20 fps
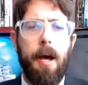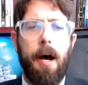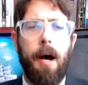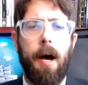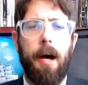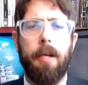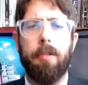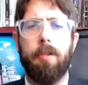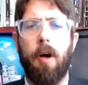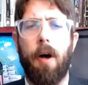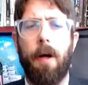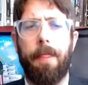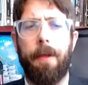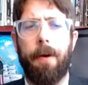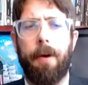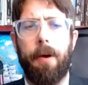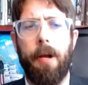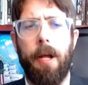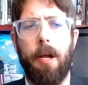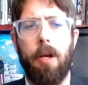He's
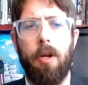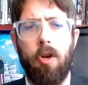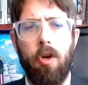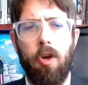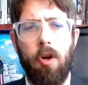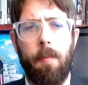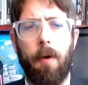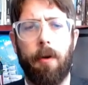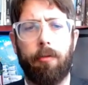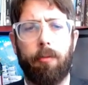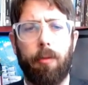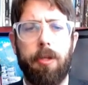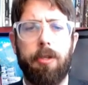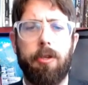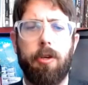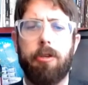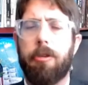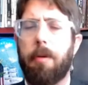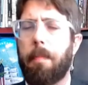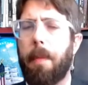authored numerous
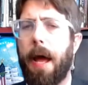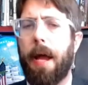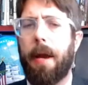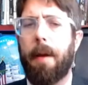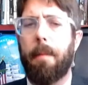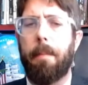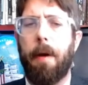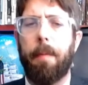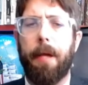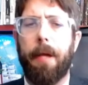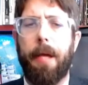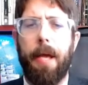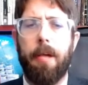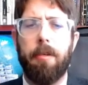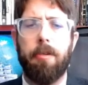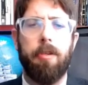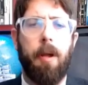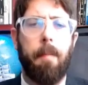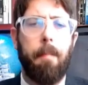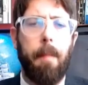research and patent
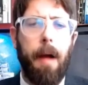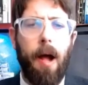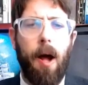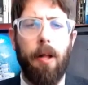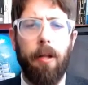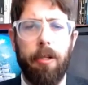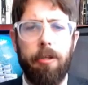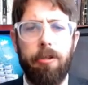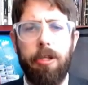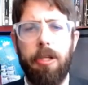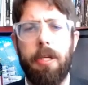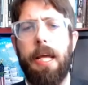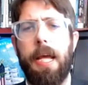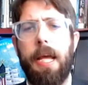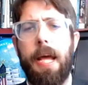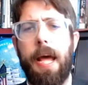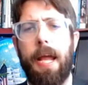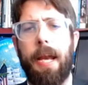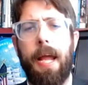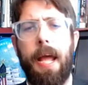publications on biology,
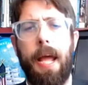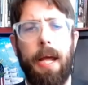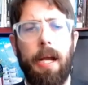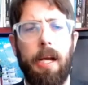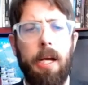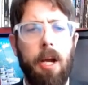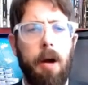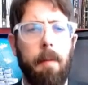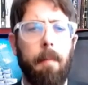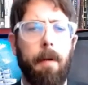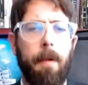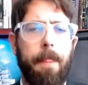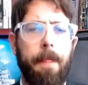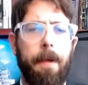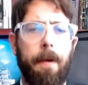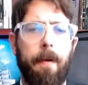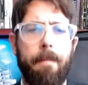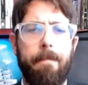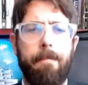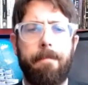DNA, number
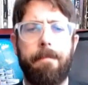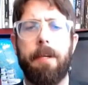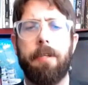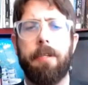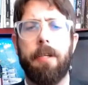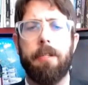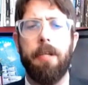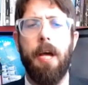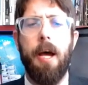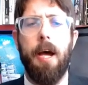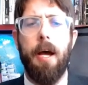theory, physics.